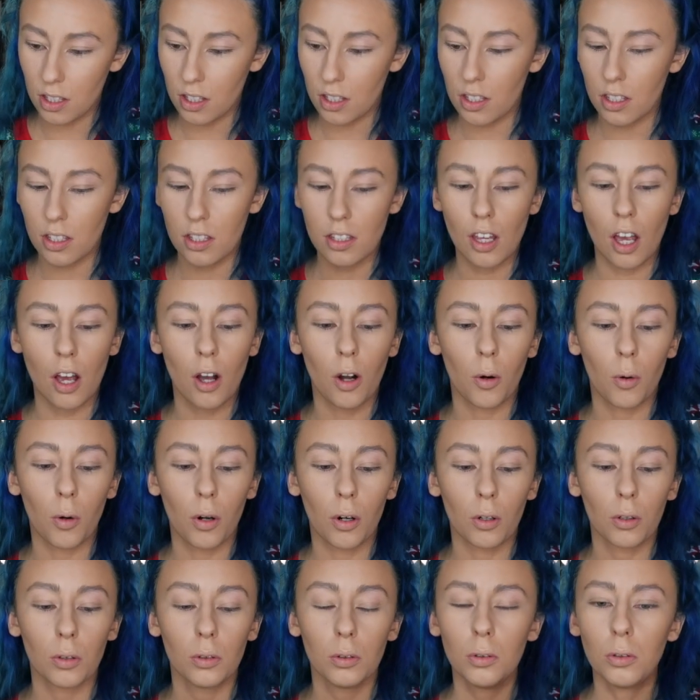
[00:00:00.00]

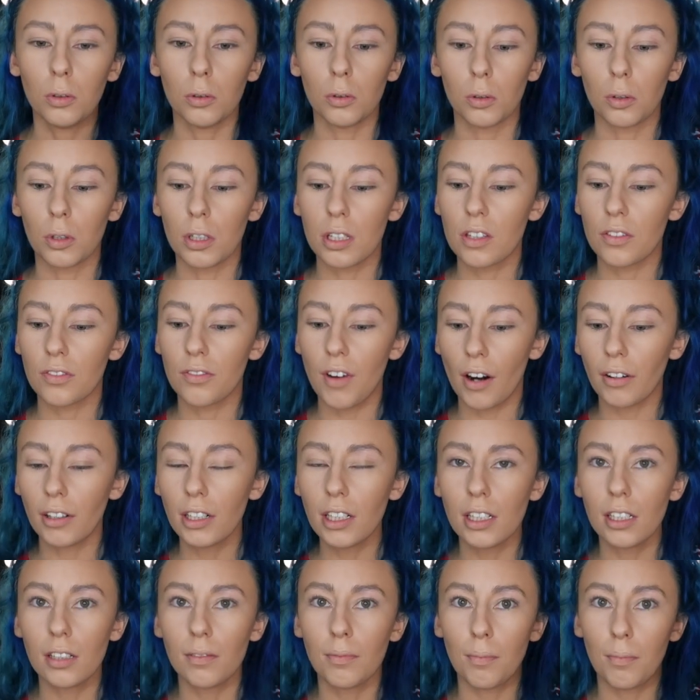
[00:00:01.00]
So, ooh, it's
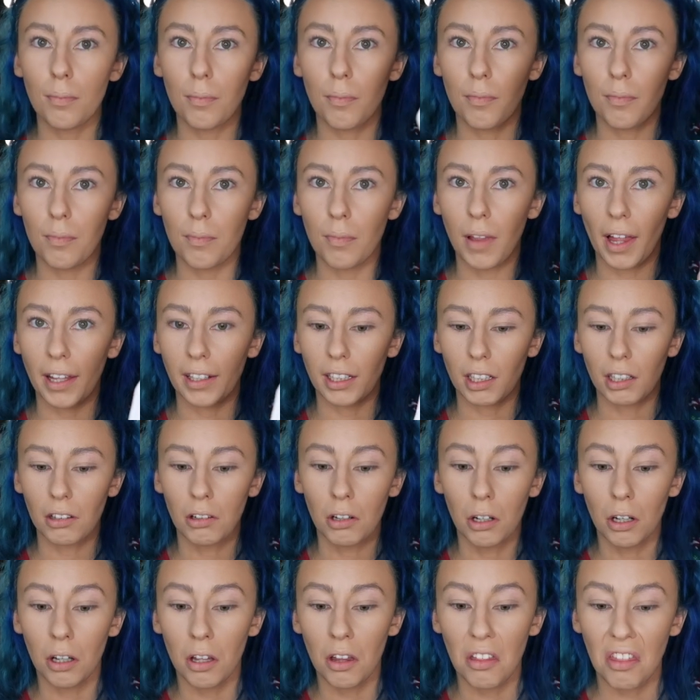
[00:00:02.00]
very like
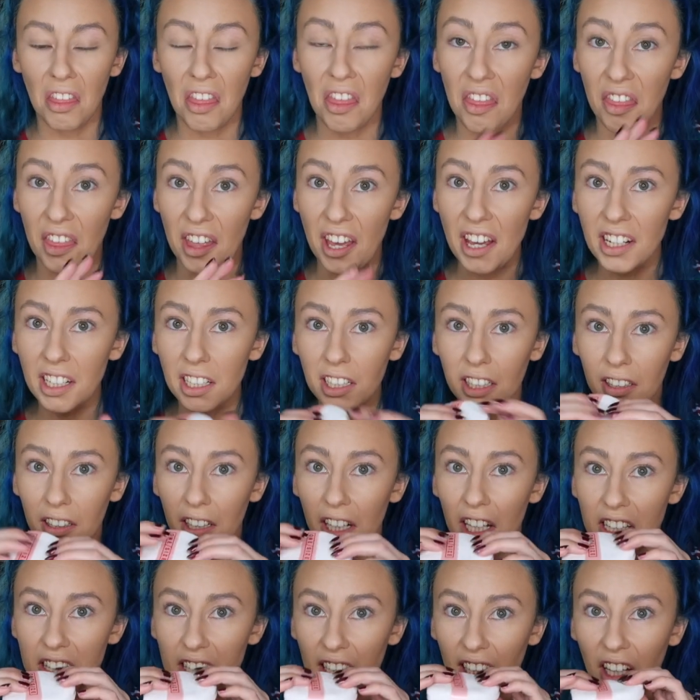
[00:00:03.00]
thick.
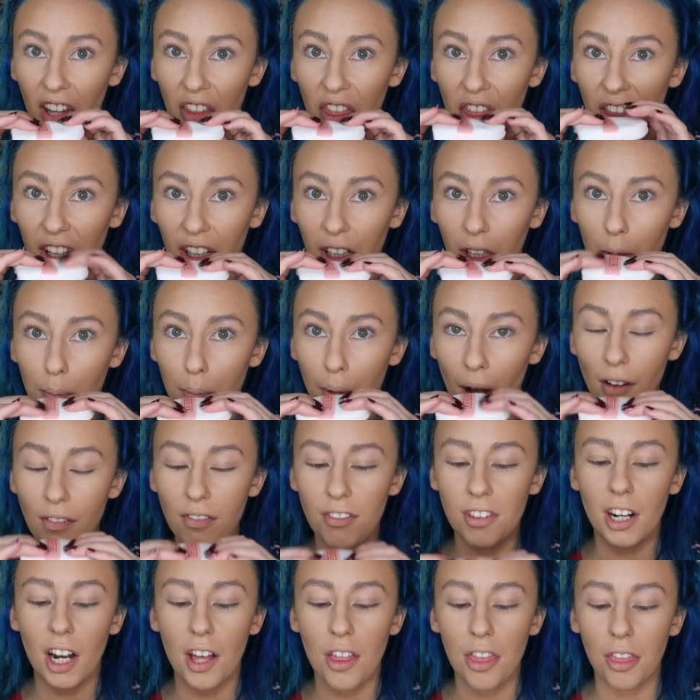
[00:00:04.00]
It's like a thicker
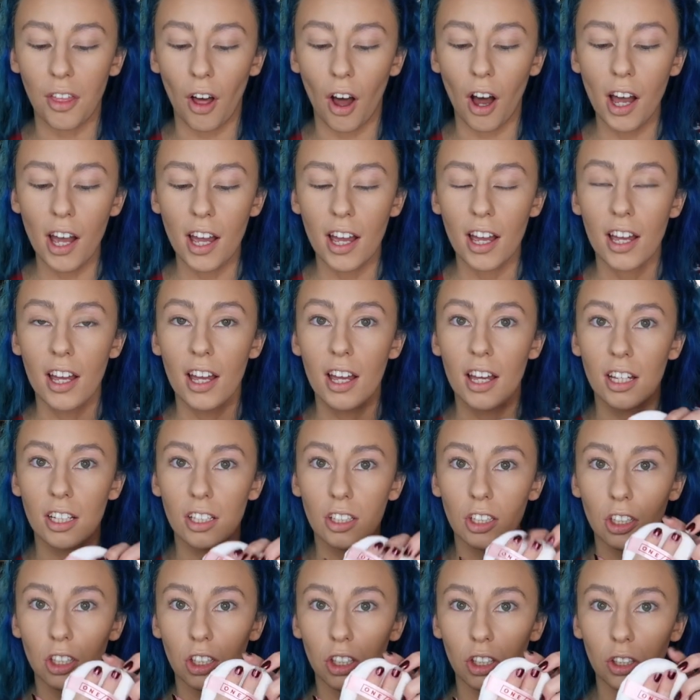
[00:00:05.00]
puff than I thought.
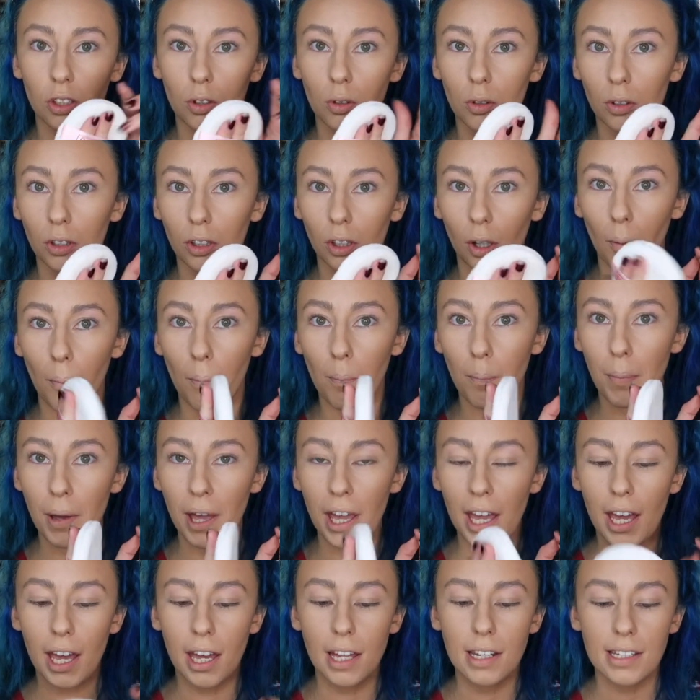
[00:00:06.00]
Cute little
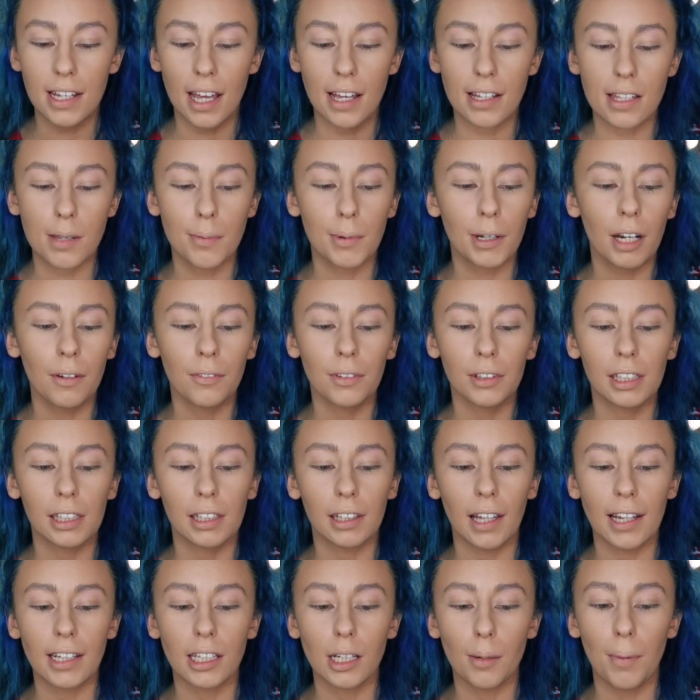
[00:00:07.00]
band. And something I really
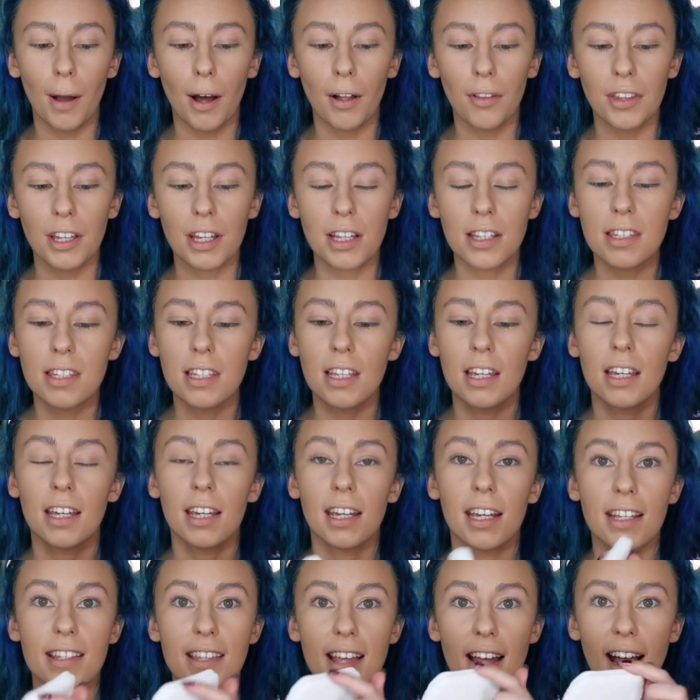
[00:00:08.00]
like about this
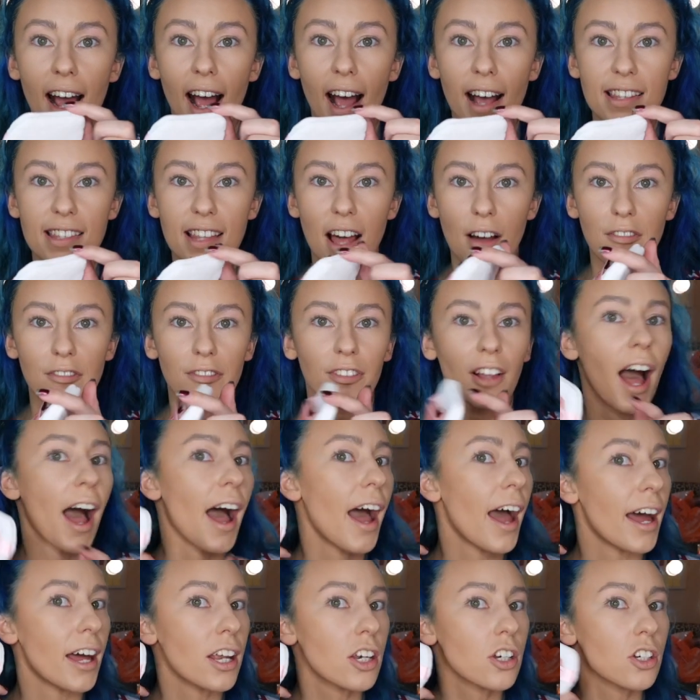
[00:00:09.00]
is that it has that
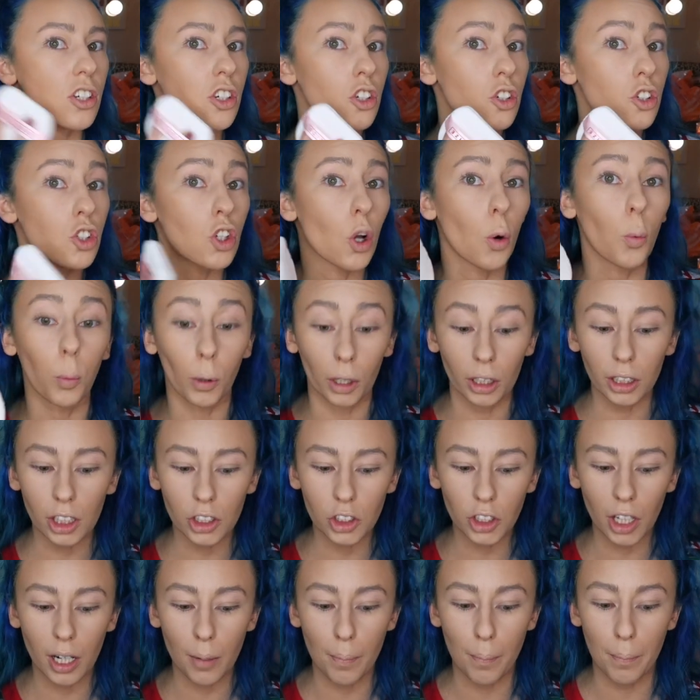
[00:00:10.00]
flat edge. So we're gonna
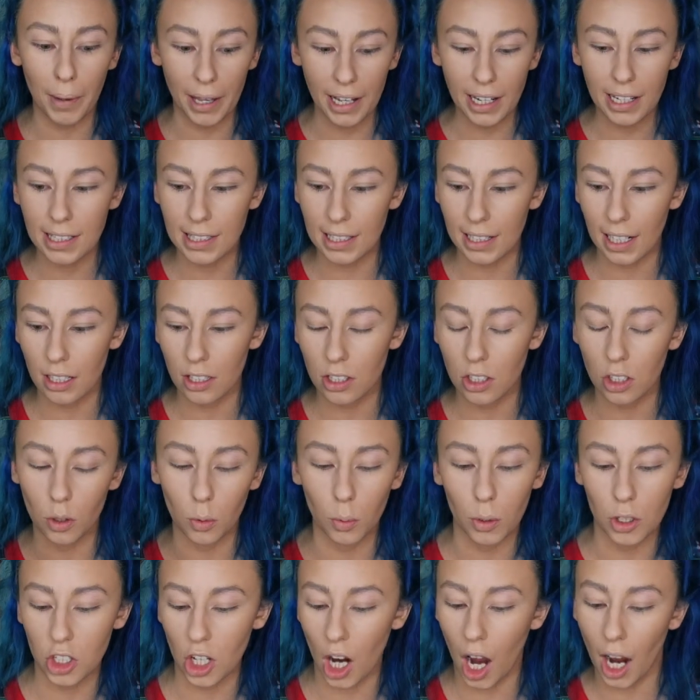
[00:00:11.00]
try to bake today too,
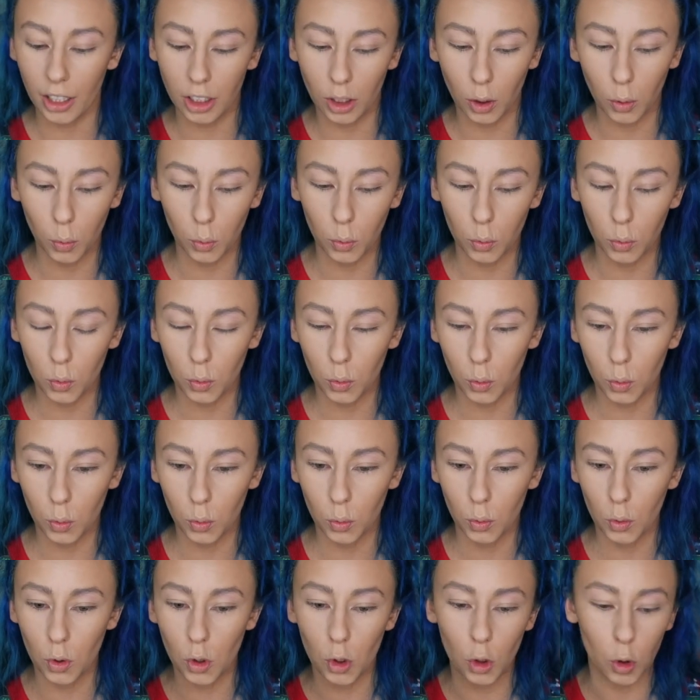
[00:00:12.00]
which I don't
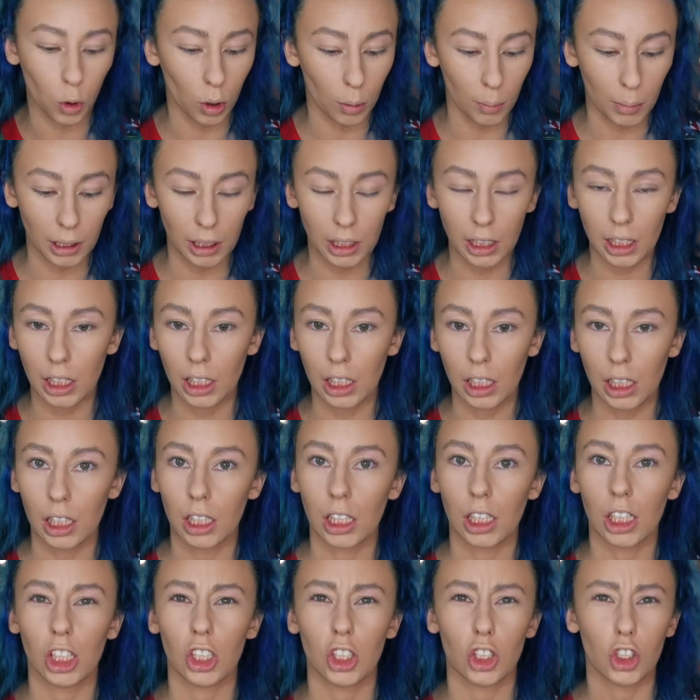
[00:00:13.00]

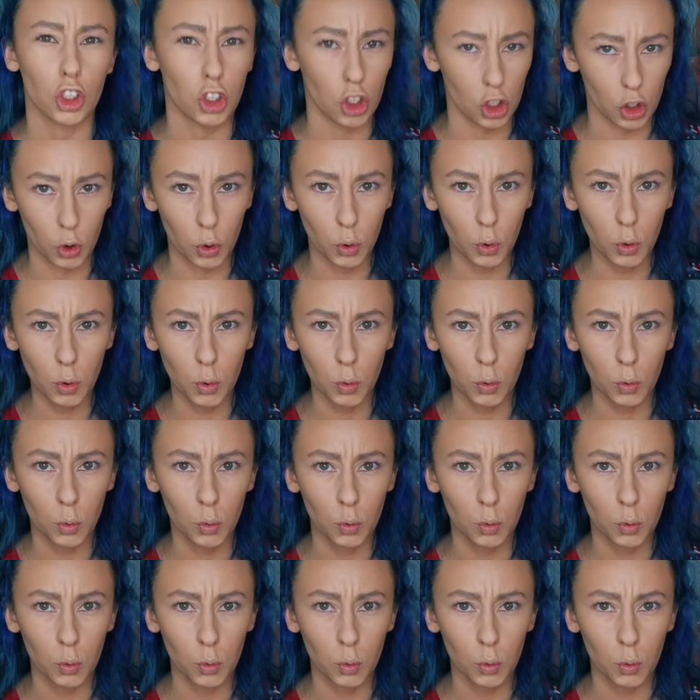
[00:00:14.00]
normally do.